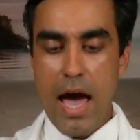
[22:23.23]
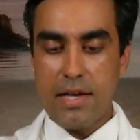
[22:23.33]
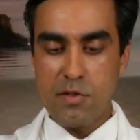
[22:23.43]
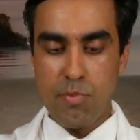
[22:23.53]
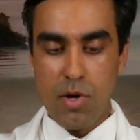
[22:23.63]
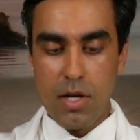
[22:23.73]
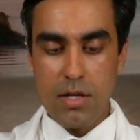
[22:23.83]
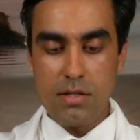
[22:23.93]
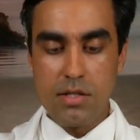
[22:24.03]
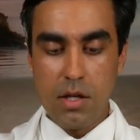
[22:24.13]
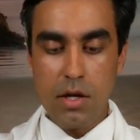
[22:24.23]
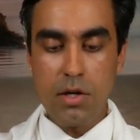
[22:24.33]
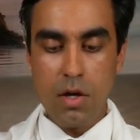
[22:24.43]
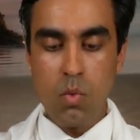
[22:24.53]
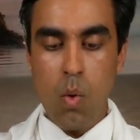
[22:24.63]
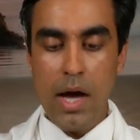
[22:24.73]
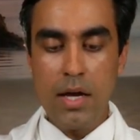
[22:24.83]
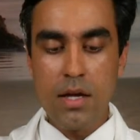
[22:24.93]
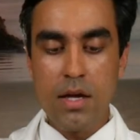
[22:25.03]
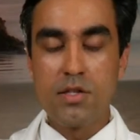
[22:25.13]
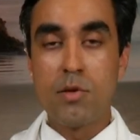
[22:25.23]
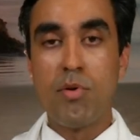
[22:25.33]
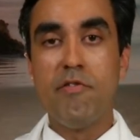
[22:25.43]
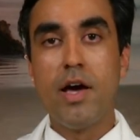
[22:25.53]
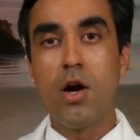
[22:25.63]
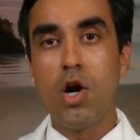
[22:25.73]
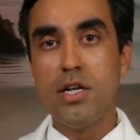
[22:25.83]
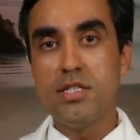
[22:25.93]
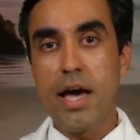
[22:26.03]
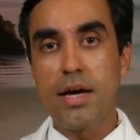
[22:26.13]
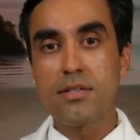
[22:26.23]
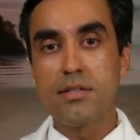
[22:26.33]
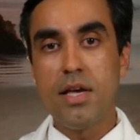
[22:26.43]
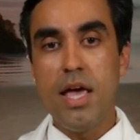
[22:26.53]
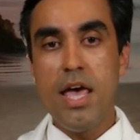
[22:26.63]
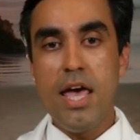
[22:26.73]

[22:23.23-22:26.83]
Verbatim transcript: aspirin still a good way to prevent heart attacks?